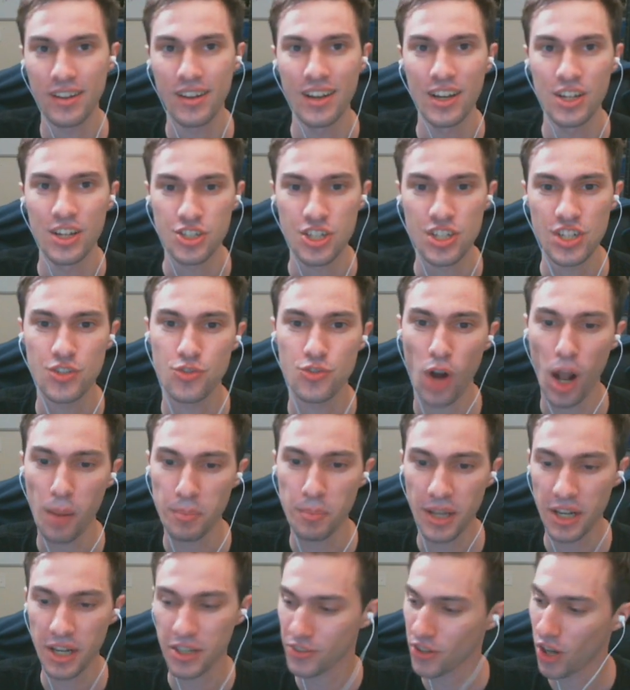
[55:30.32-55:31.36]
she dropped
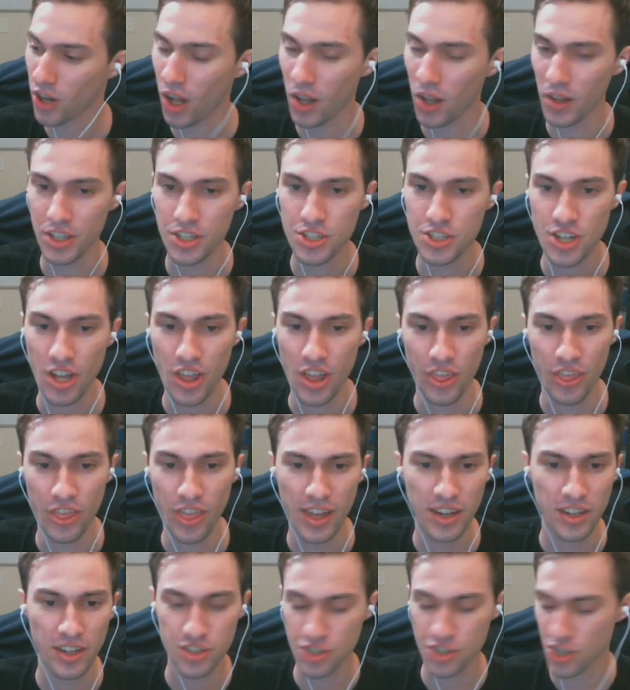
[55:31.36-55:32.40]
out of college,
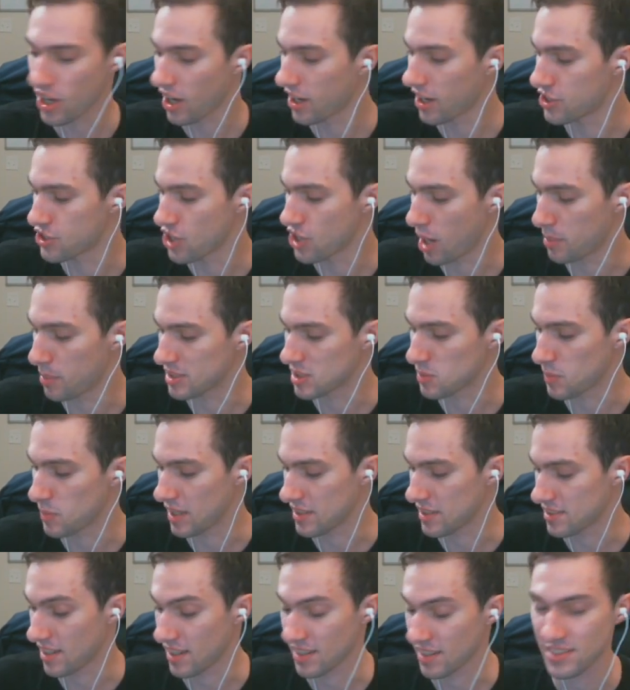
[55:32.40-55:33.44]
then she got a job at
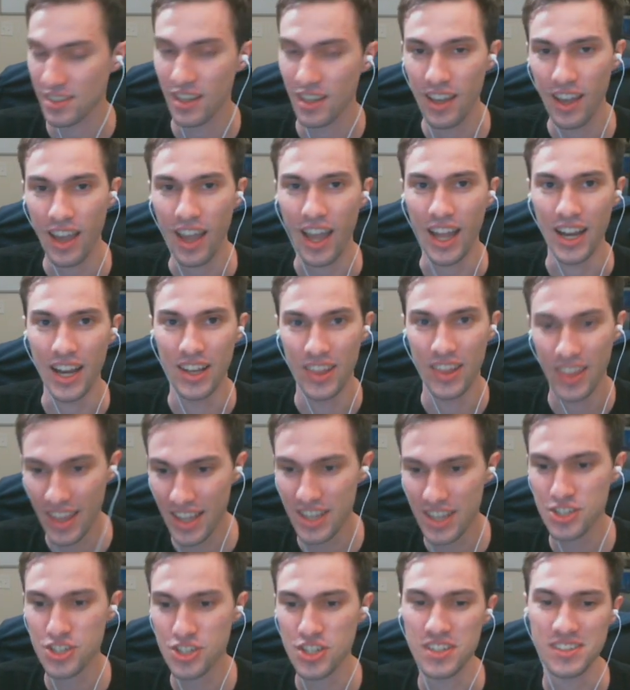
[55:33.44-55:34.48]
SpaceX, and then
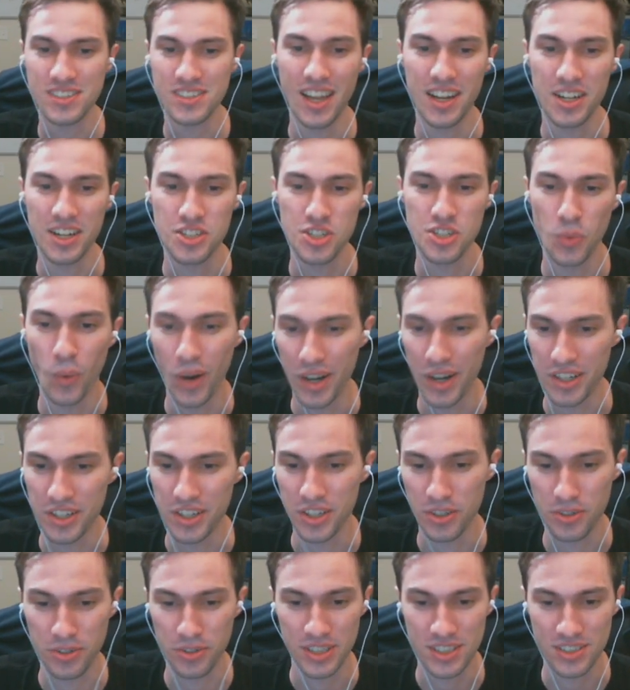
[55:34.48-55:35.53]
she decided she wanted a
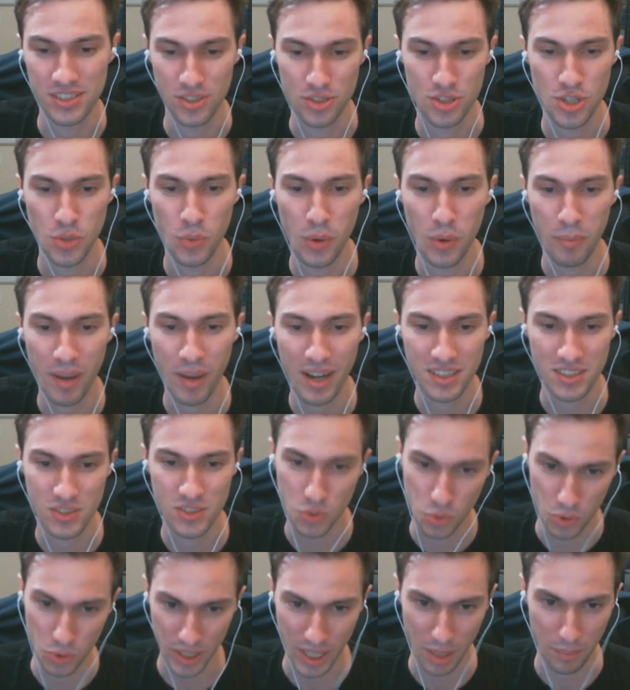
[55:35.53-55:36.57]
degree, so she went back to
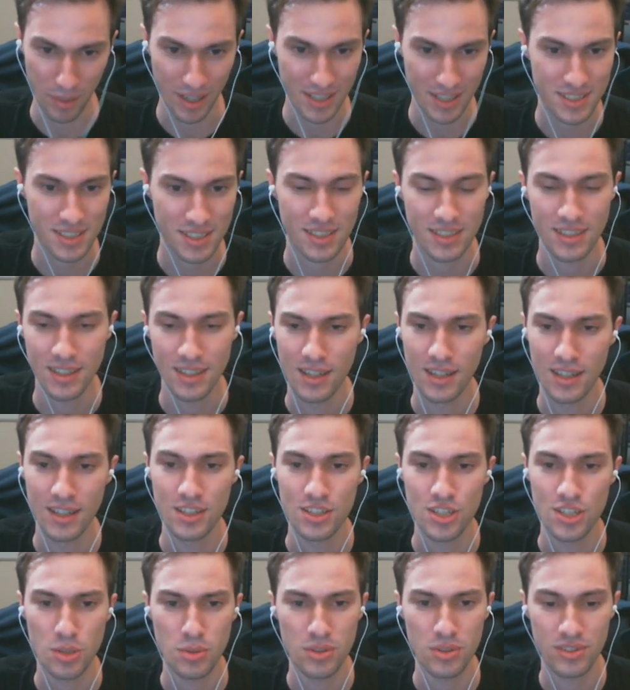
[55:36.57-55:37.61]
school at MIT.
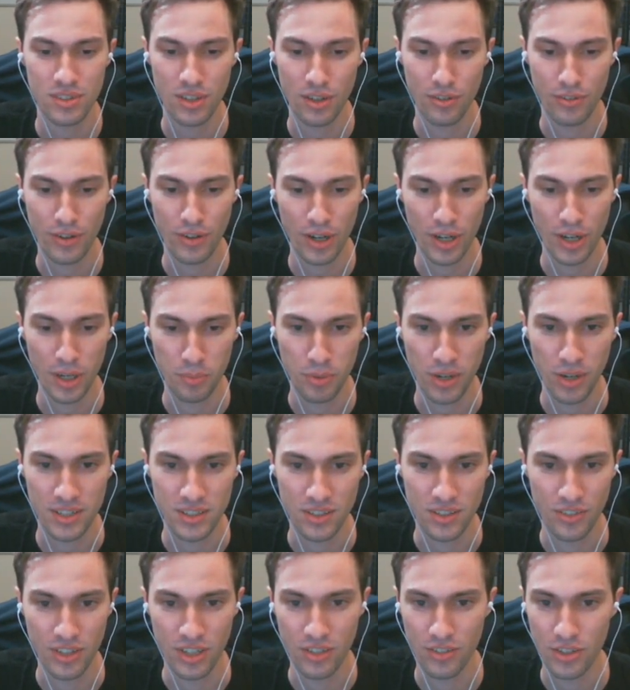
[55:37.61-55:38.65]
She was a very
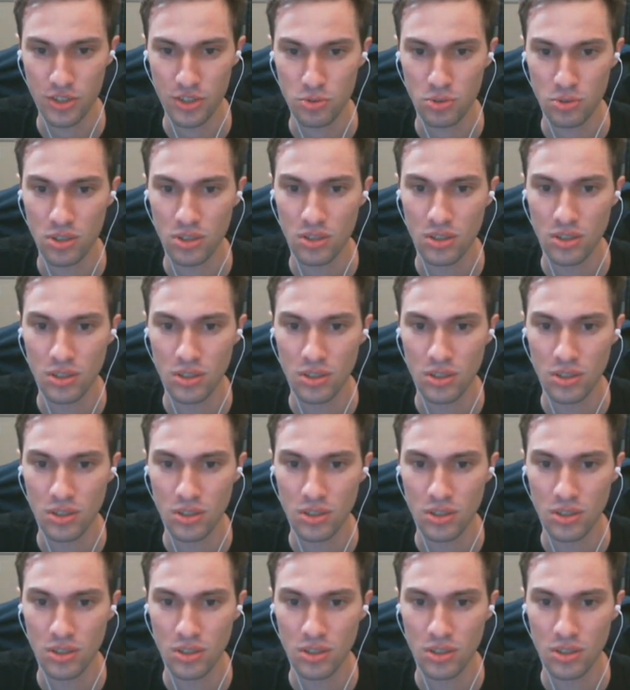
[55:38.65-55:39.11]
impressive individual.